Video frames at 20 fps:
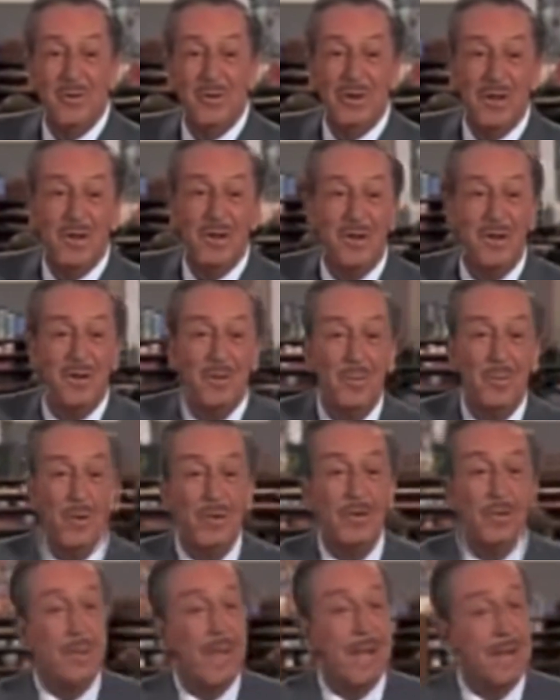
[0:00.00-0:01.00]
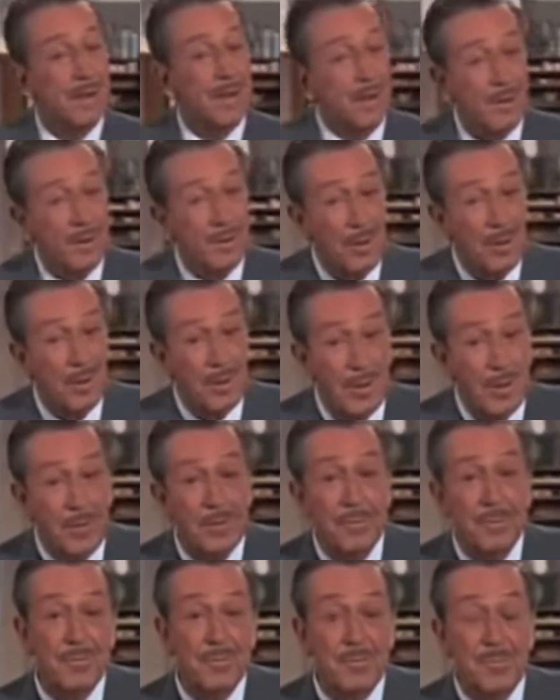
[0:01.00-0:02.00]
tears were expended on all
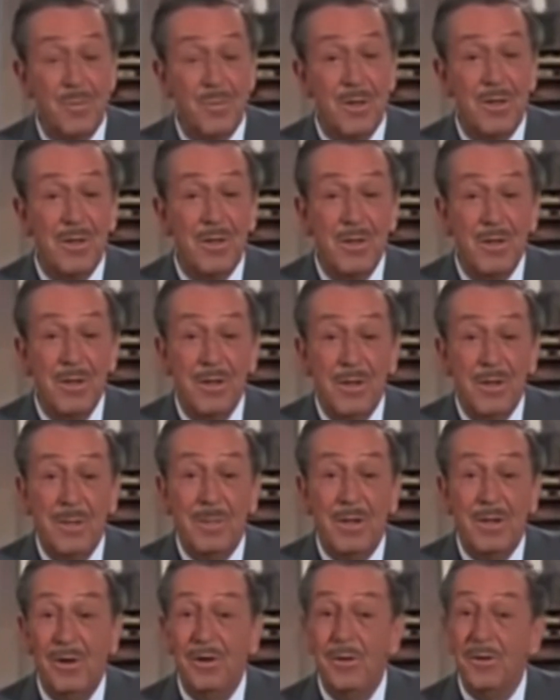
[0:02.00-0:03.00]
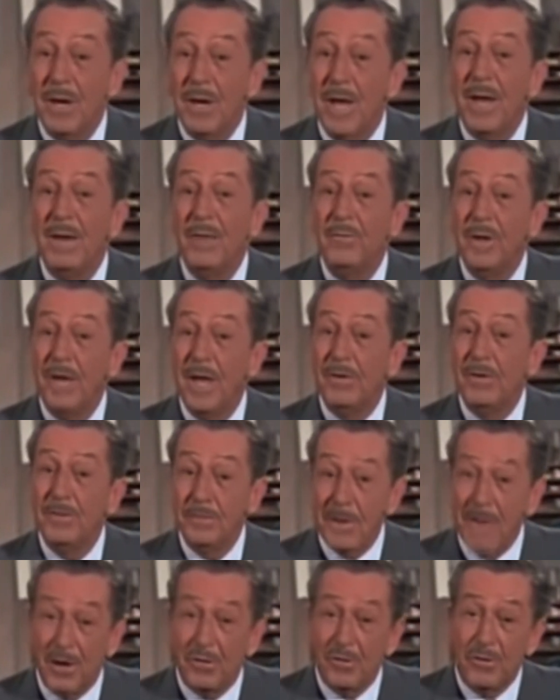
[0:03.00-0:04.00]
this, but there's a lot of
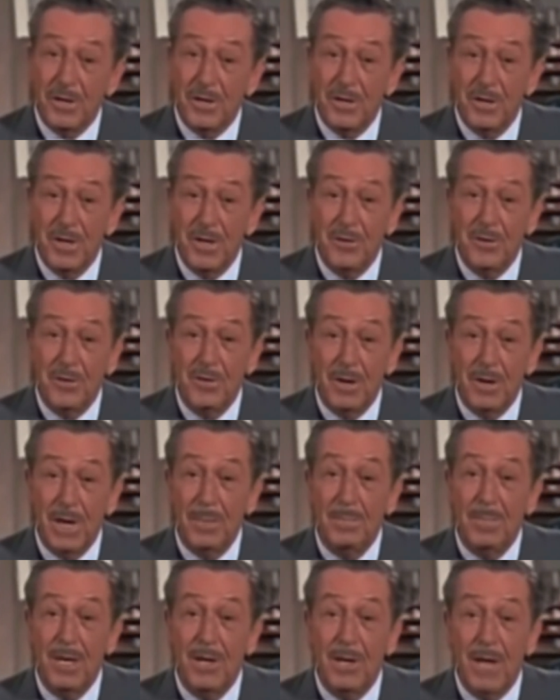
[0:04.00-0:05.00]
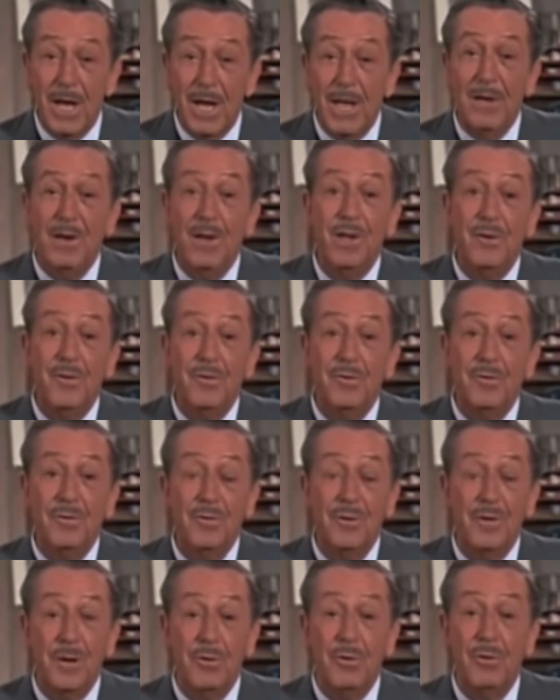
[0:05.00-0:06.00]
satisfaction in developing ideas
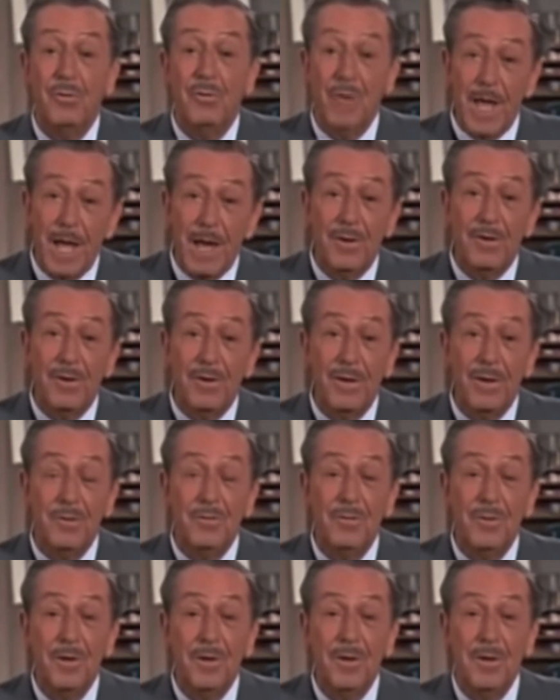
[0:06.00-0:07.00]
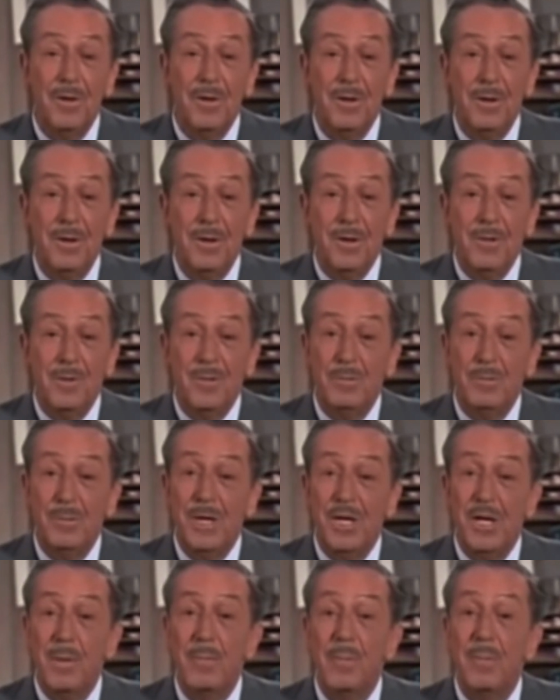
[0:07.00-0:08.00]
into realities which
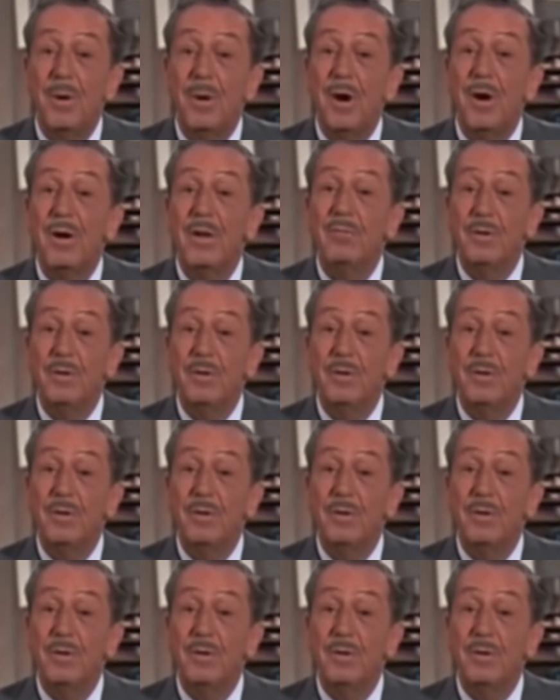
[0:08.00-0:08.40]
become a part of